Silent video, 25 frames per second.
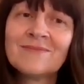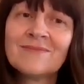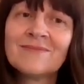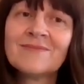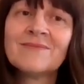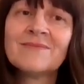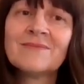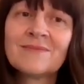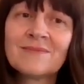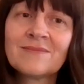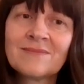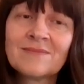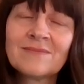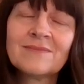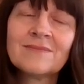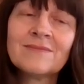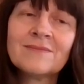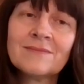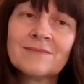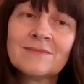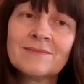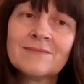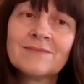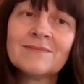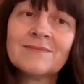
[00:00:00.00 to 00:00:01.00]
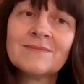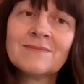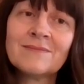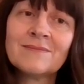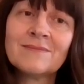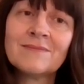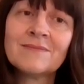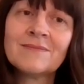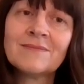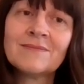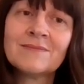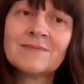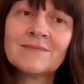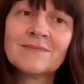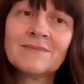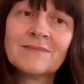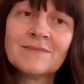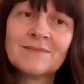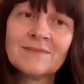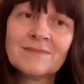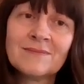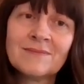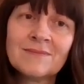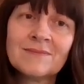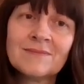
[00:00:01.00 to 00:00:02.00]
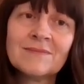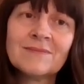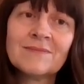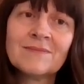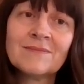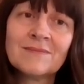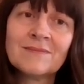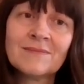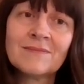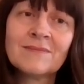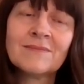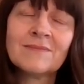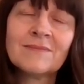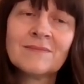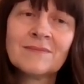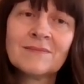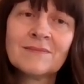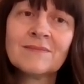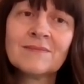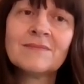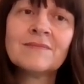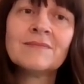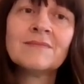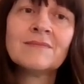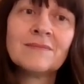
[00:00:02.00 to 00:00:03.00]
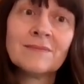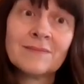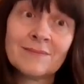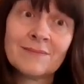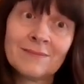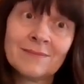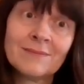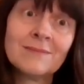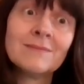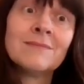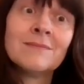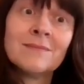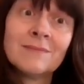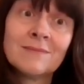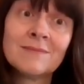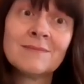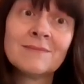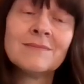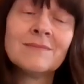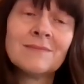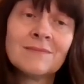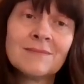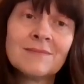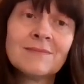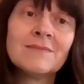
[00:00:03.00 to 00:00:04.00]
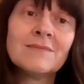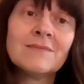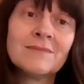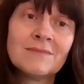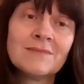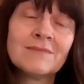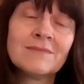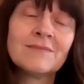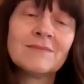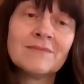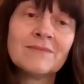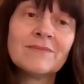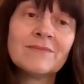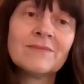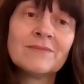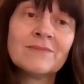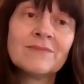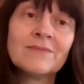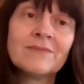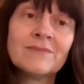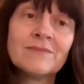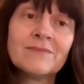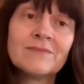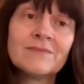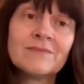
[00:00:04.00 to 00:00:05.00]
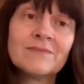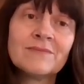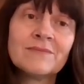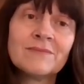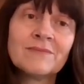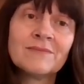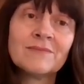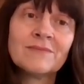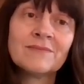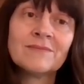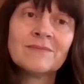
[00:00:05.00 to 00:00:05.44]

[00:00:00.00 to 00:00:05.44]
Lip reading: (silent)